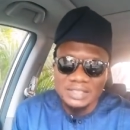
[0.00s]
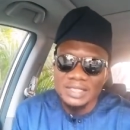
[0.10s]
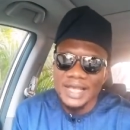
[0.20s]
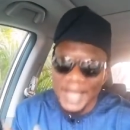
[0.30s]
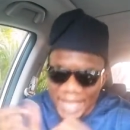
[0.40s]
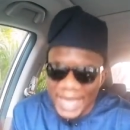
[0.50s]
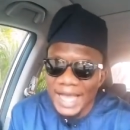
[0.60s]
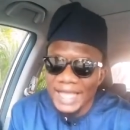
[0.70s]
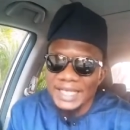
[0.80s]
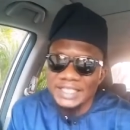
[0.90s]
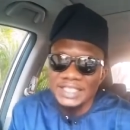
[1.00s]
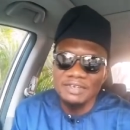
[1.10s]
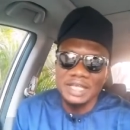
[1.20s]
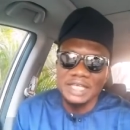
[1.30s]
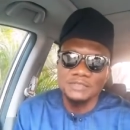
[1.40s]
They are highly
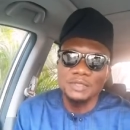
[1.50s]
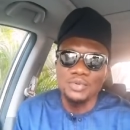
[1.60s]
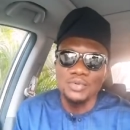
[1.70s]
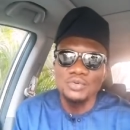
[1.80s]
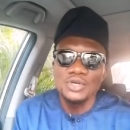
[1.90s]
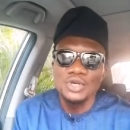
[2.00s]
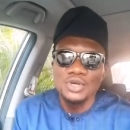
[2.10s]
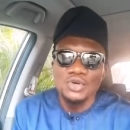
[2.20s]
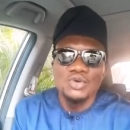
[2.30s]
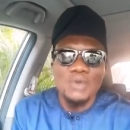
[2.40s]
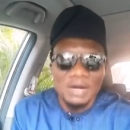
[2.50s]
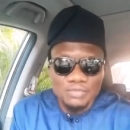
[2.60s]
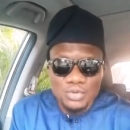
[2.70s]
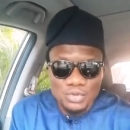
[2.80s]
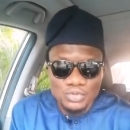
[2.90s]
civilized people who have
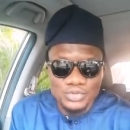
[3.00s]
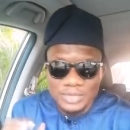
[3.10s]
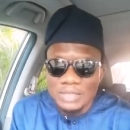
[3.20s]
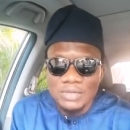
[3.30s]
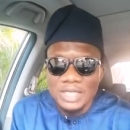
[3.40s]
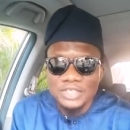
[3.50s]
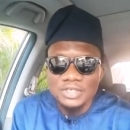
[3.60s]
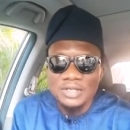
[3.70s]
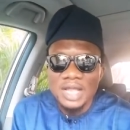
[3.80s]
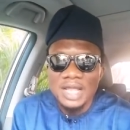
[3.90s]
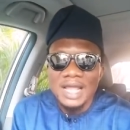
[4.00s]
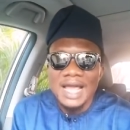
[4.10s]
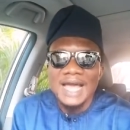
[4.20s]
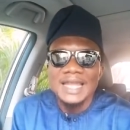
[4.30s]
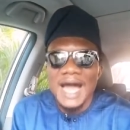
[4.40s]
rules, regulation,
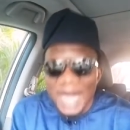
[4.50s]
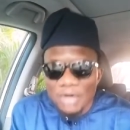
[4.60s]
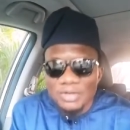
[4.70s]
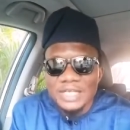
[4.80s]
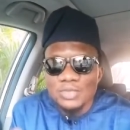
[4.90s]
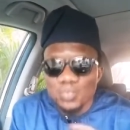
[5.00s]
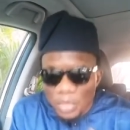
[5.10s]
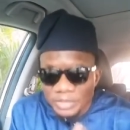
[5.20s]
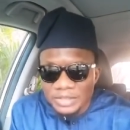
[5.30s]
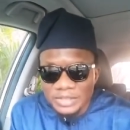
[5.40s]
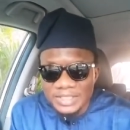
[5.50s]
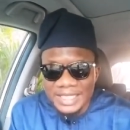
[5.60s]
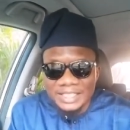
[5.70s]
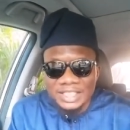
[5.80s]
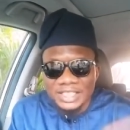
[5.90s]
and how they want their
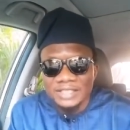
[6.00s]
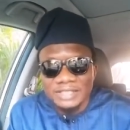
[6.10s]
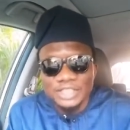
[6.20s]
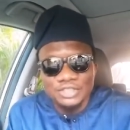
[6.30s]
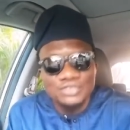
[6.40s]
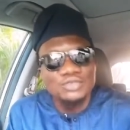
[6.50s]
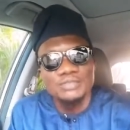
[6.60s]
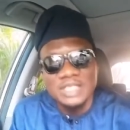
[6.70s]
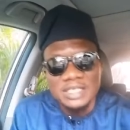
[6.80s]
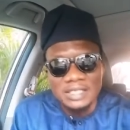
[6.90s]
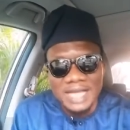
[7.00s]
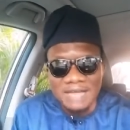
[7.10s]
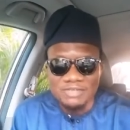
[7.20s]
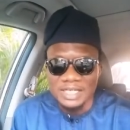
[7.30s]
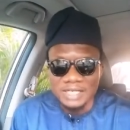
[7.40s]
generations to be
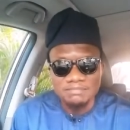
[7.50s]
after them.